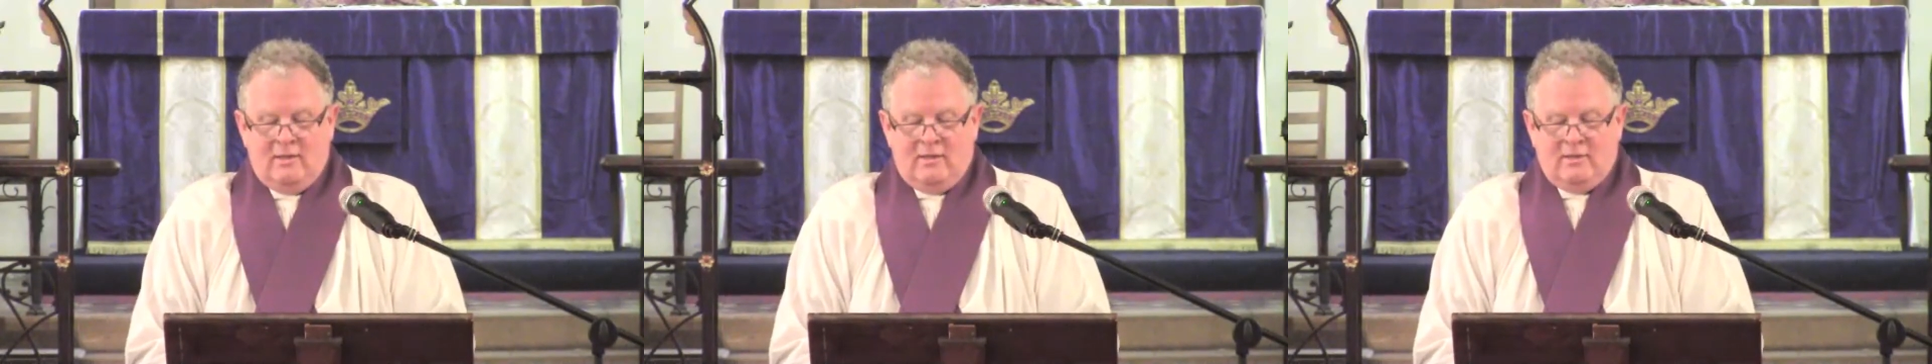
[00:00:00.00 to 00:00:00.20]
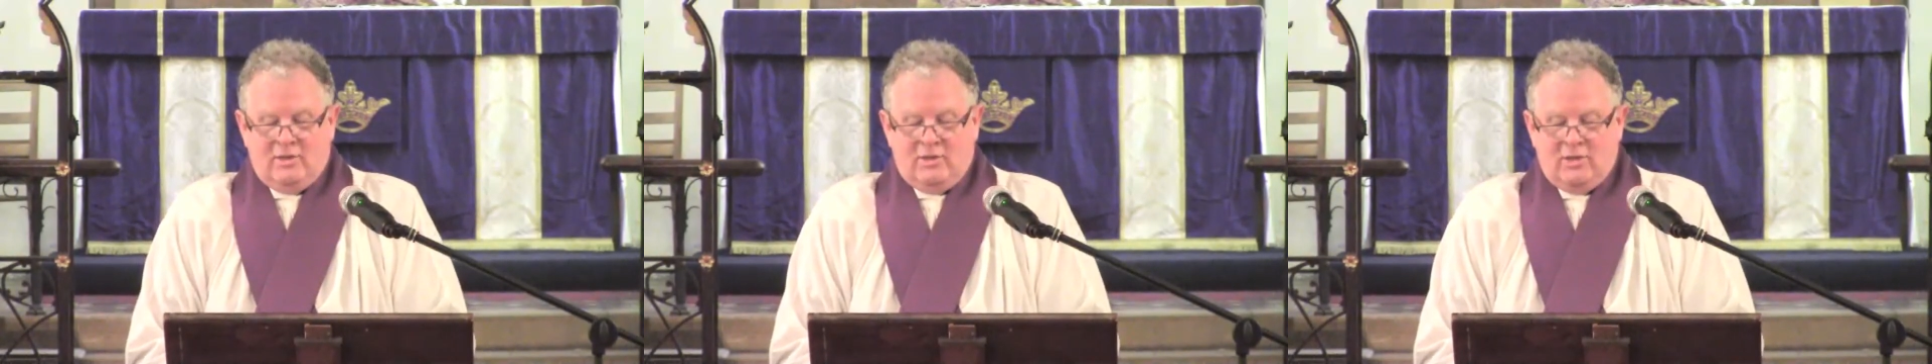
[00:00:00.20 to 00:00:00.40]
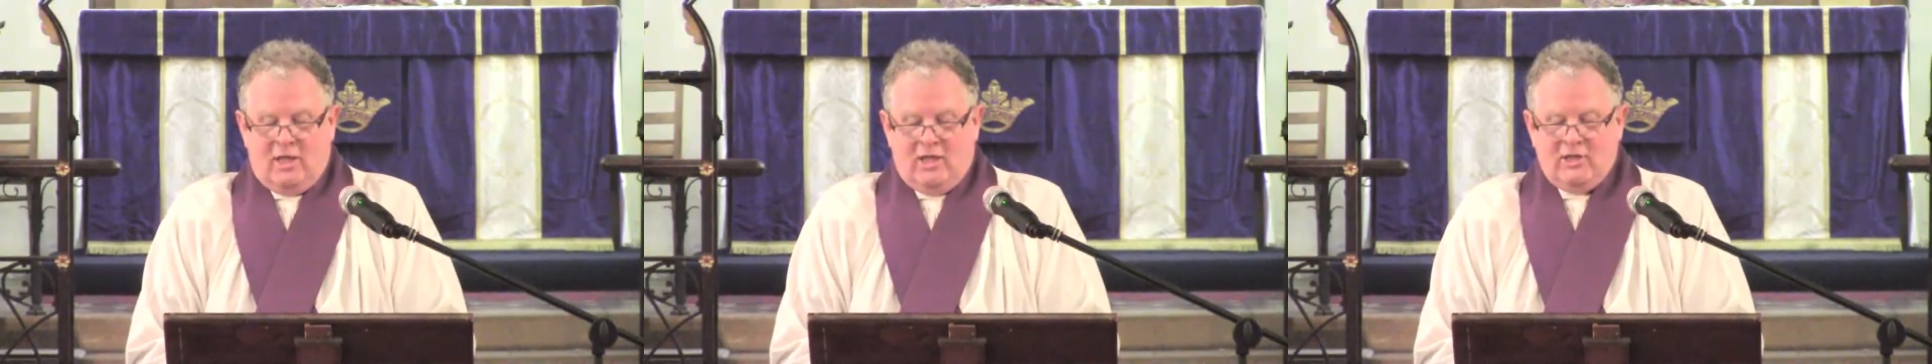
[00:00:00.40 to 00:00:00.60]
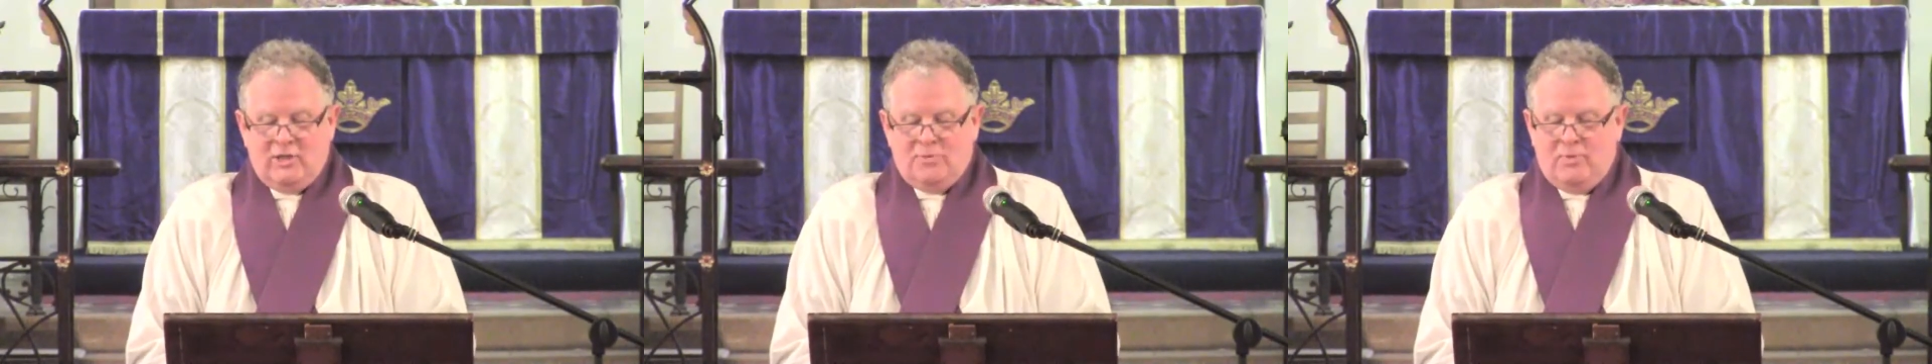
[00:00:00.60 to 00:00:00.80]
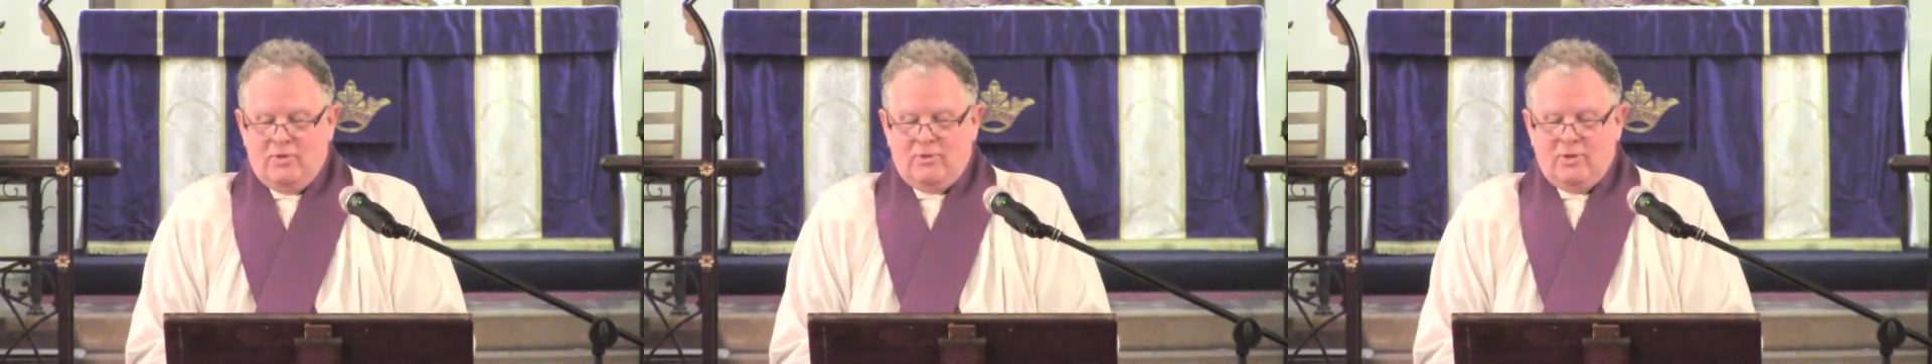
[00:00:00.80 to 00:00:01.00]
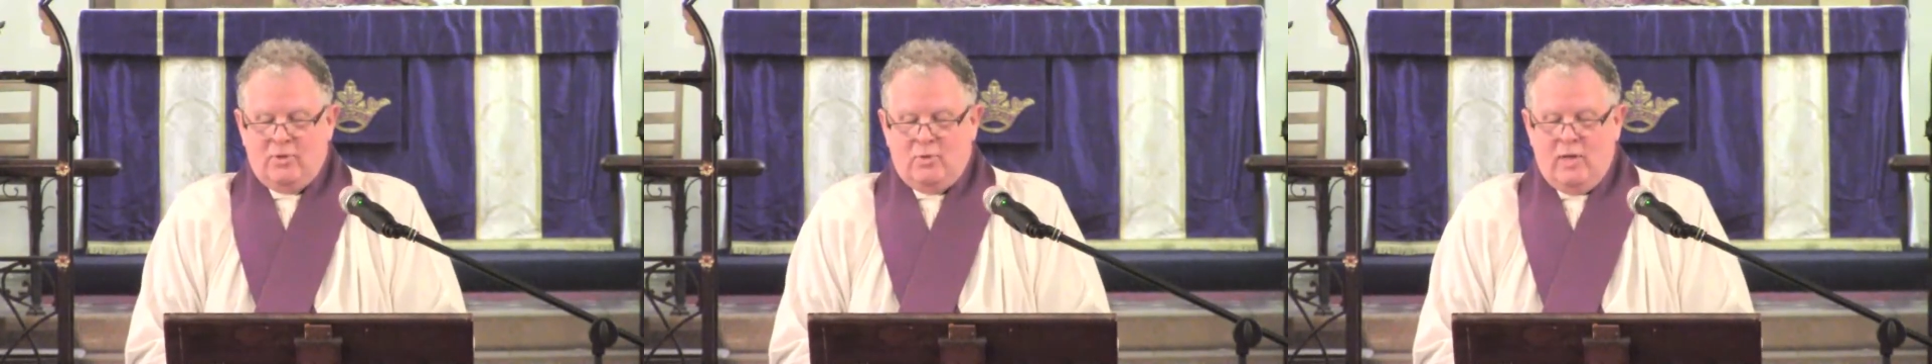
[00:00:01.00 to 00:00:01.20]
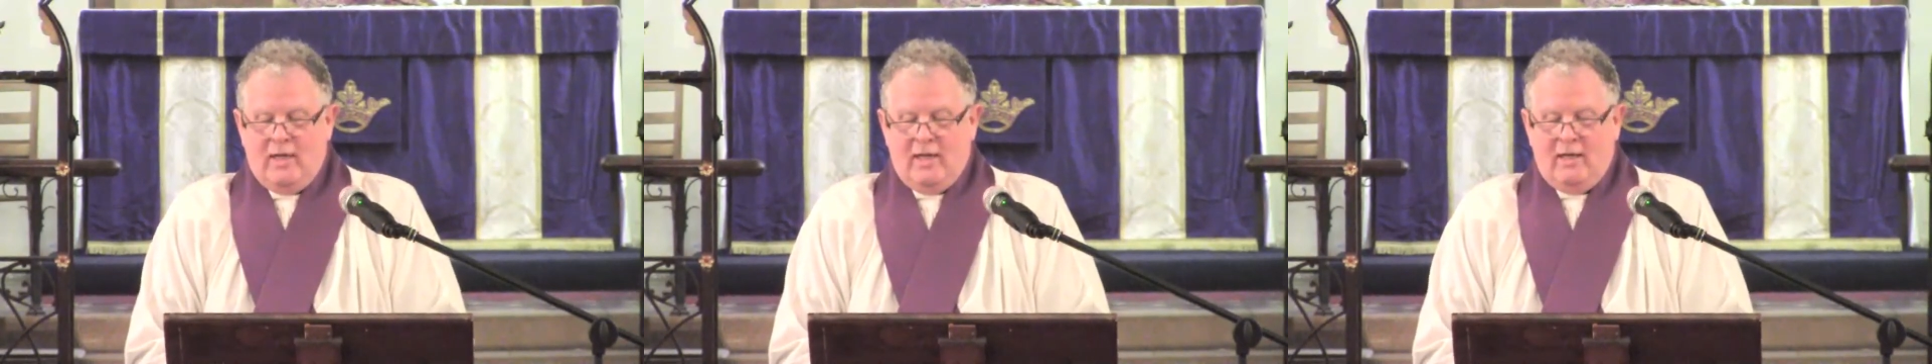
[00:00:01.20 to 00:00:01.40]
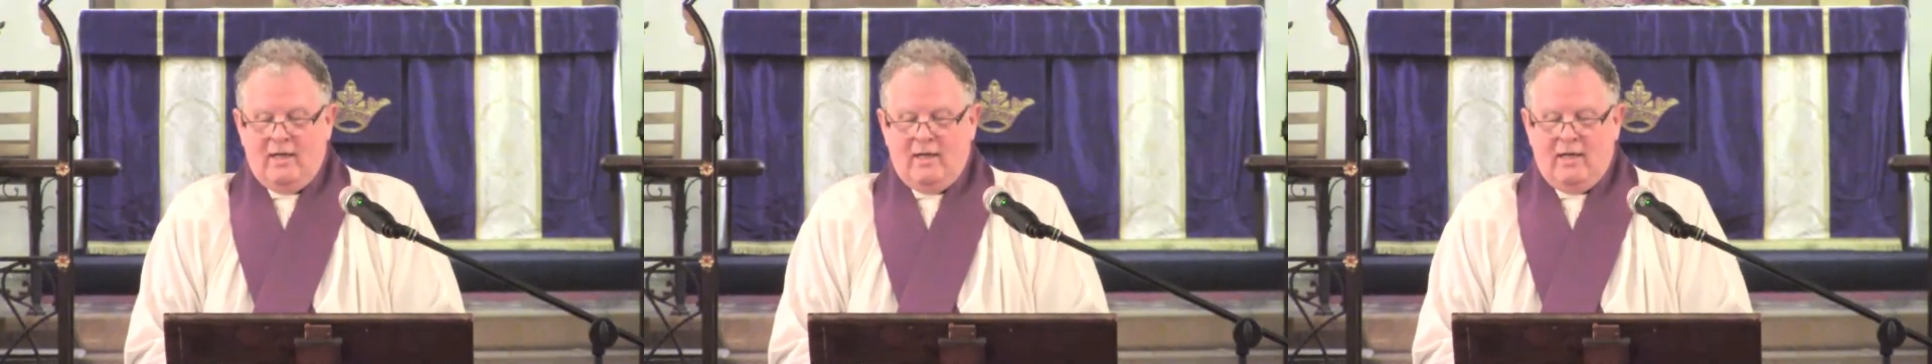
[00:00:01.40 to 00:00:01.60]
to judge both the
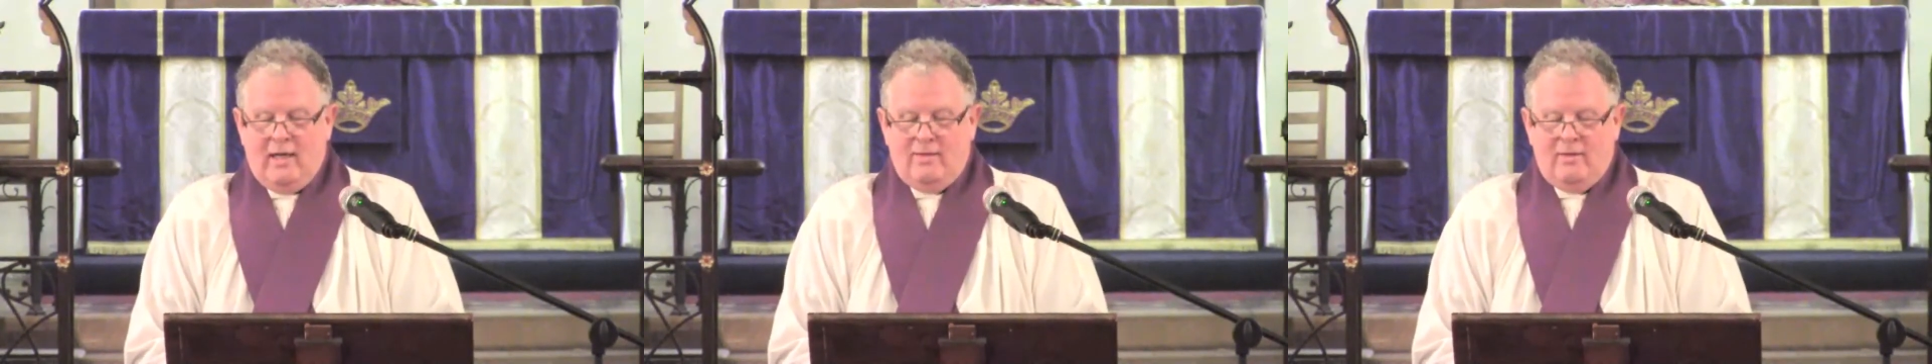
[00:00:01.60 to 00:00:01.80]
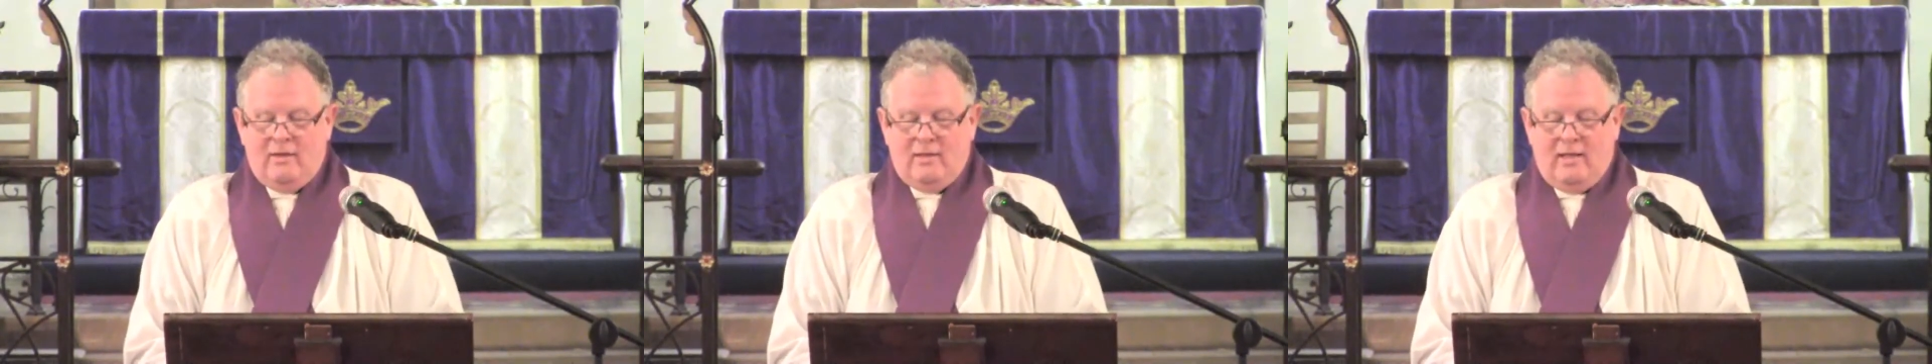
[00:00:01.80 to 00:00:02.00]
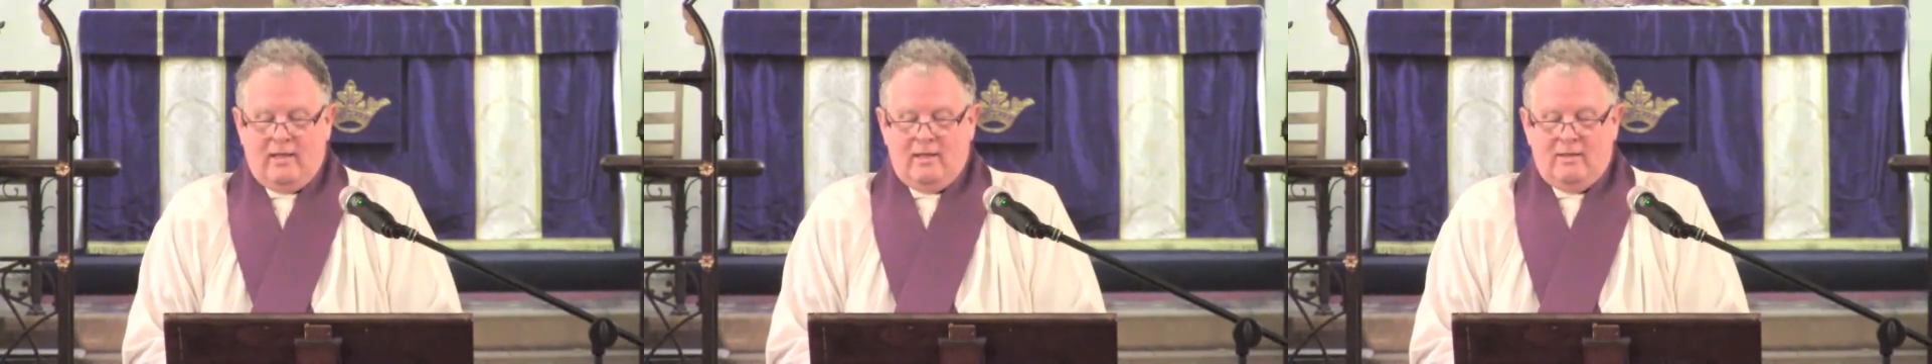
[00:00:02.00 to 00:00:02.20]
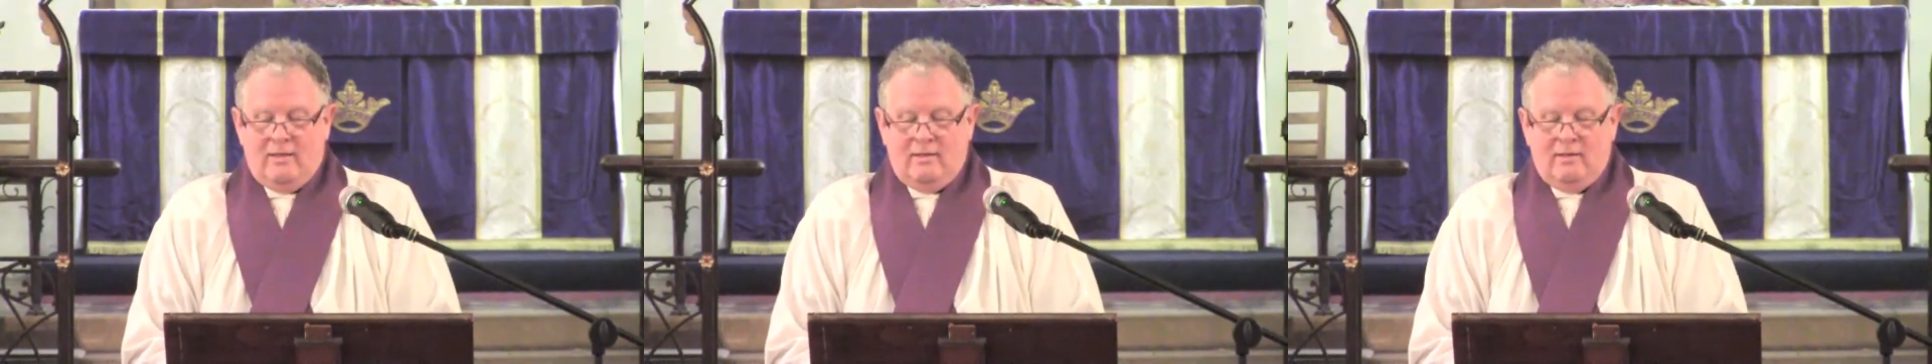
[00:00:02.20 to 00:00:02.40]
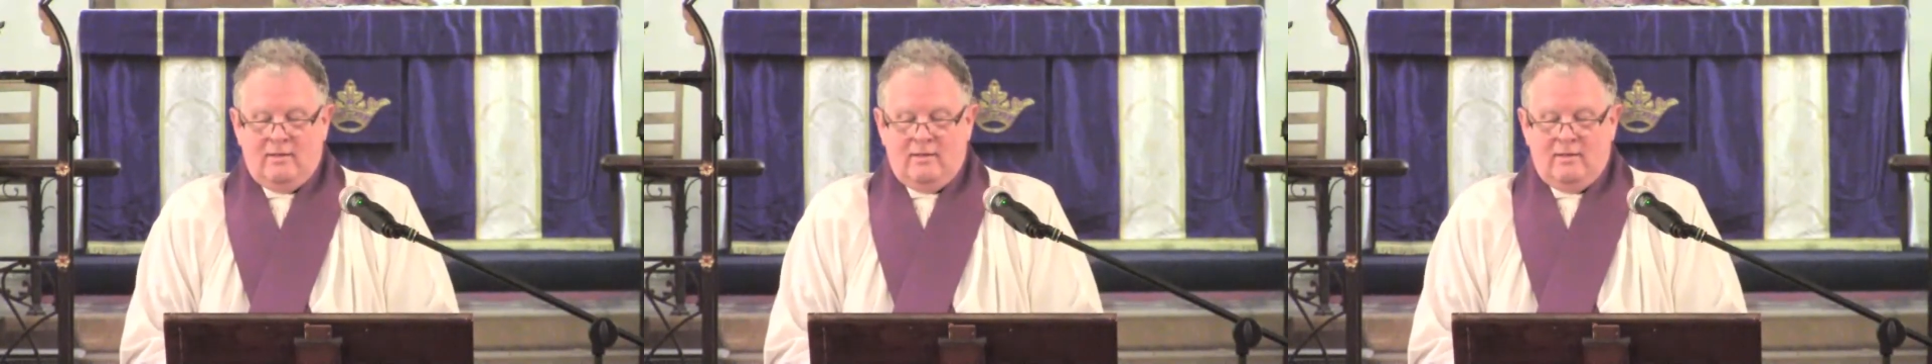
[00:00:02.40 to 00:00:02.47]
quick and the dead,